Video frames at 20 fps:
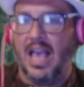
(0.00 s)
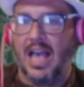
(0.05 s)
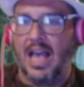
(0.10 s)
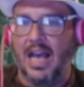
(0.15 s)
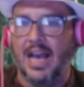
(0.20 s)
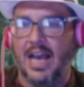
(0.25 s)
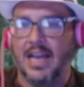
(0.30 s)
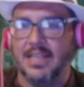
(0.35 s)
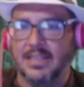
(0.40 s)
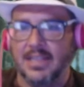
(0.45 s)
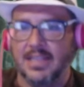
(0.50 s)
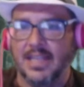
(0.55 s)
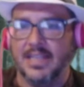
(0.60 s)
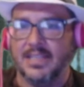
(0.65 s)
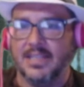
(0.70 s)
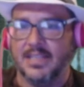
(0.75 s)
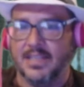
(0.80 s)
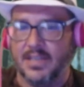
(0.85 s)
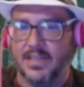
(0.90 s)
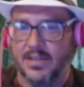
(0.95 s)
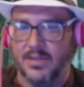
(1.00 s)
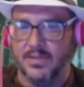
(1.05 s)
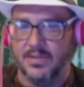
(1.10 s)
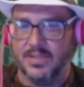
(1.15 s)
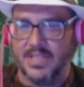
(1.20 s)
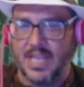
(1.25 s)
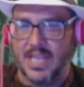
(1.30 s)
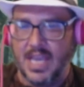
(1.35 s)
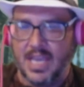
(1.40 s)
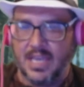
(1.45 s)
I'd like to go
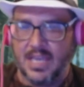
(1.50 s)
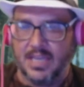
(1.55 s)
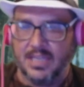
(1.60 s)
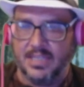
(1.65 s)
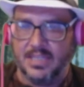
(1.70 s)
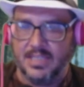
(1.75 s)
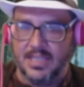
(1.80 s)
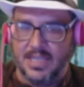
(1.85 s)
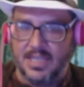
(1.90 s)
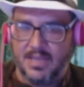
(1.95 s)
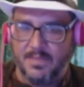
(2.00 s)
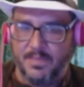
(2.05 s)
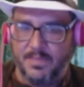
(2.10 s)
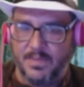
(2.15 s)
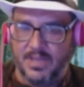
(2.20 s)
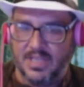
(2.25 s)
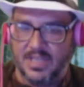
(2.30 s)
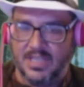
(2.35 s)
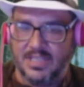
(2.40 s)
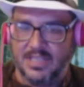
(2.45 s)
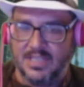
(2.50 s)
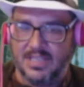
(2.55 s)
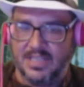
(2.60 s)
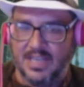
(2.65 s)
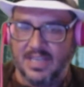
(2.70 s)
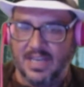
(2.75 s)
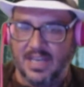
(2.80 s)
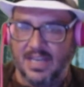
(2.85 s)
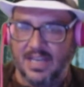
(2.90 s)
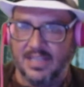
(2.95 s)
take a dip into
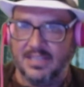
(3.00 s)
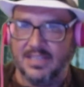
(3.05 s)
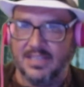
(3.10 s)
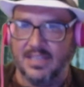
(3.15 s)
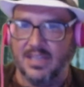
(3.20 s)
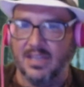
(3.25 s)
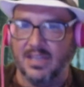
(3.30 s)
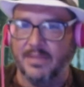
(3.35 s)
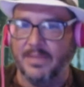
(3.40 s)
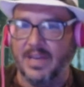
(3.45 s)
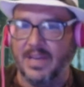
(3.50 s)
the hot tub,